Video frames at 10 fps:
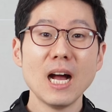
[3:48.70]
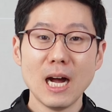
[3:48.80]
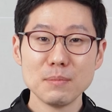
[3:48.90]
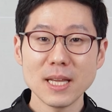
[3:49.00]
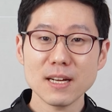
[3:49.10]

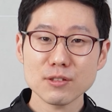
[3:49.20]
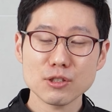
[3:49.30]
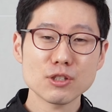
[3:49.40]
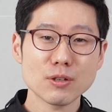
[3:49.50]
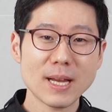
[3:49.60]
I'm now going
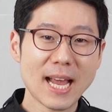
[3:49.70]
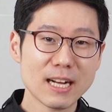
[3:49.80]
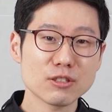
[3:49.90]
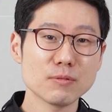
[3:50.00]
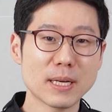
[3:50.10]
to show you
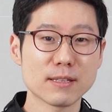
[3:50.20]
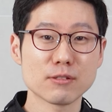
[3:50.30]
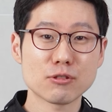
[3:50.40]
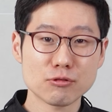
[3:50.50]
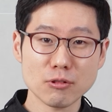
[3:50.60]
how to make the
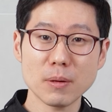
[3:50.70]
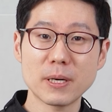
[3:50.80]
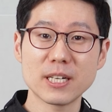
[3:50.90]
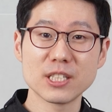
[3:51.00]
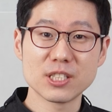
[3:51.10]

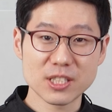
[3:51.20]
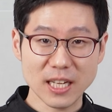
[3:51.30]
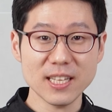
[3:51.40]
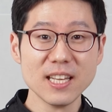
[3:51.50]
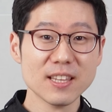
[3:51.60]
strawberry
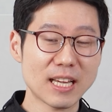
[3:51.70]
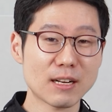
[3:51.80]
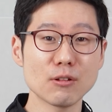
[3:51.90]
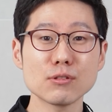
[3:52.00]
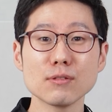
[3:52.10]
jelly that
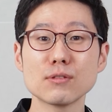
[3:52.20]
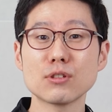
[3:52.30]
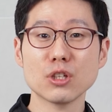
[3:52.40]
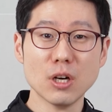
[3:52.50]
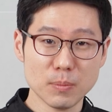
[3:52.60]
goes on
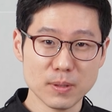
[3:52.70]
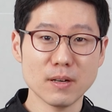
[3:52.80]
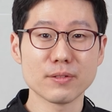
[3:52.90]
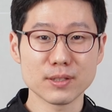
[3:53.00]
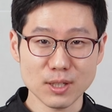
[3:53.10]
top
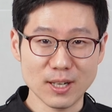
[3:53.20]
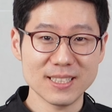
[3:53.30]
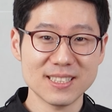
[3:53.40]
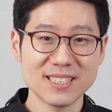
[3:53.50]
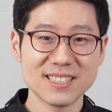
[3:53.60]
of the
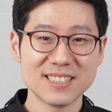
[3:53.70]
tart.